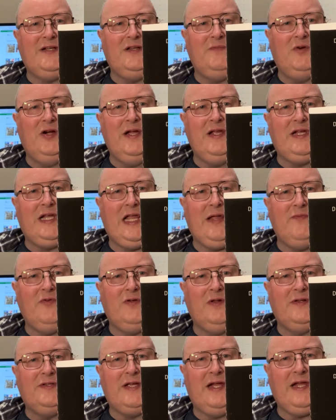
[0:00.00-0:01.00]

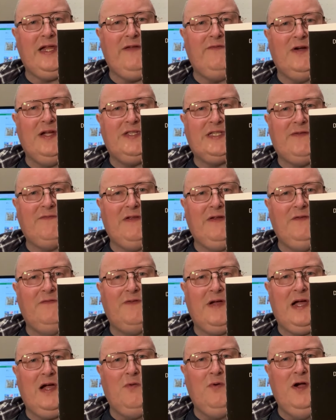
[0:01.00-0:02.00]
biochemical attack, he finds something
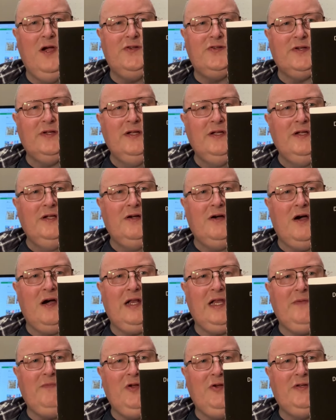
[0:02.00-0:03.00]
far worse.
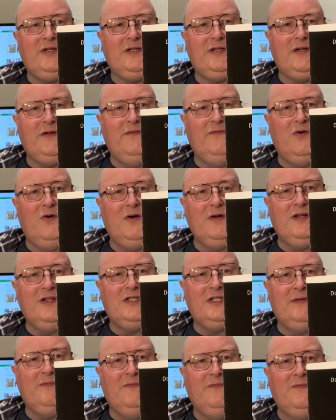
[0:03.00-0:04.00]
Highly mutative
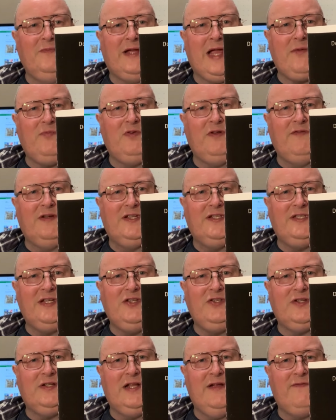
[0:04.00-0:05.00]
organism capable of
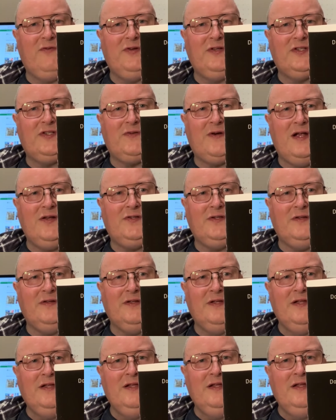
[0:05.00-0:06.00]
extinction-level destruction.
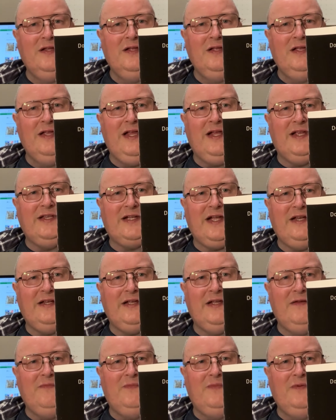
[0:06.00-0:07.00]
He contained
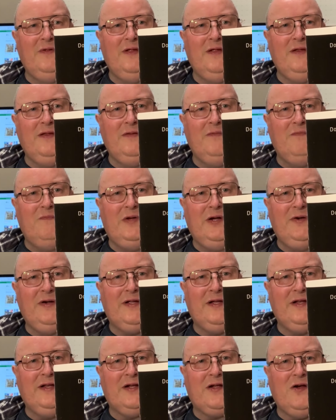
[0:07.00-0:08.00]
it and buried
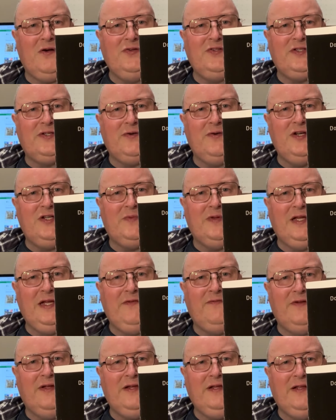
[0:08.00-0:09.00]
it in a cold storage
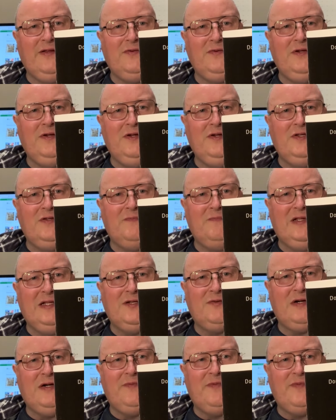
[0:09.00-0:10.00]
beneath a little-used
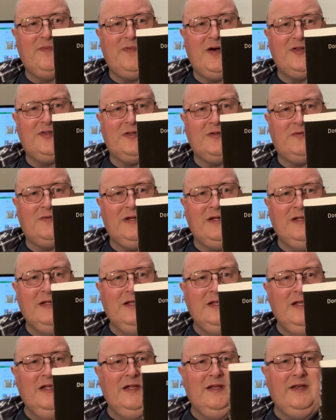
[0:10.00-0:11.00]
military repository.
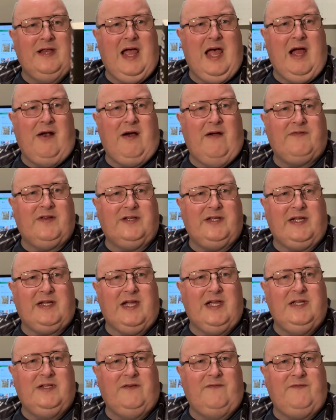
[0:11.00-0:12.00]
Now, after
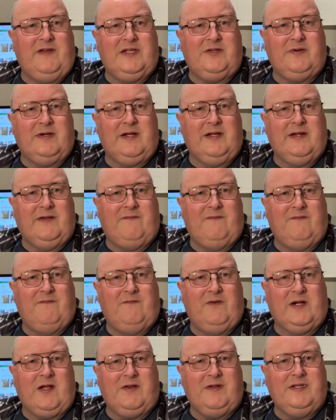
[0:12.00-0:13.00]
decades of festering in a
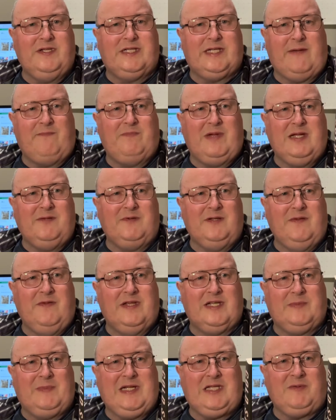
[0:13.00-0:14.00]
forgotten sub-basement,
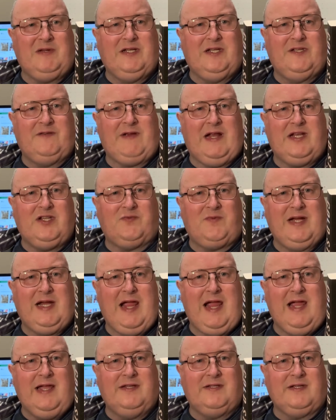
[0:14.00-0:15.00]
the specimen has found its way
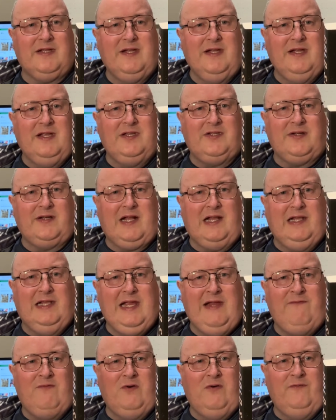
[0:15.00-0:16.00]
out. It's on a
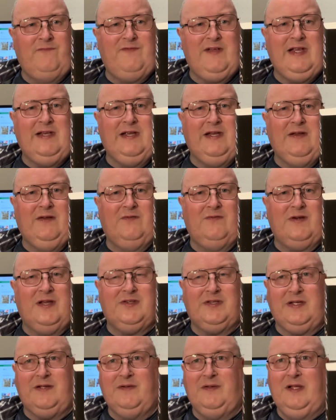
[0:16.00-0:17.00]
lethal feeding
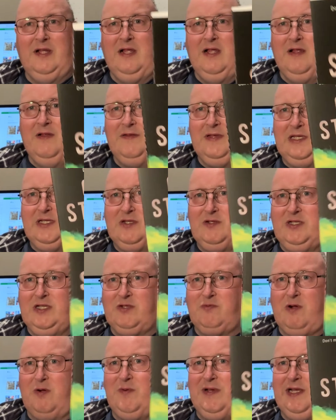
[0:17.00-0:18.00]
frenzy. It's
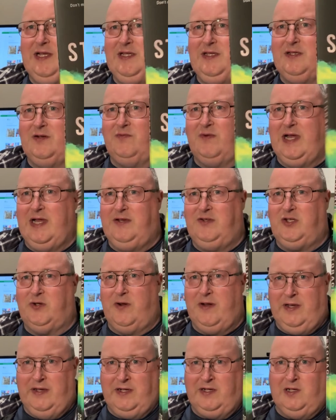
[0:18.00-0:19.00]
just what we need to read during a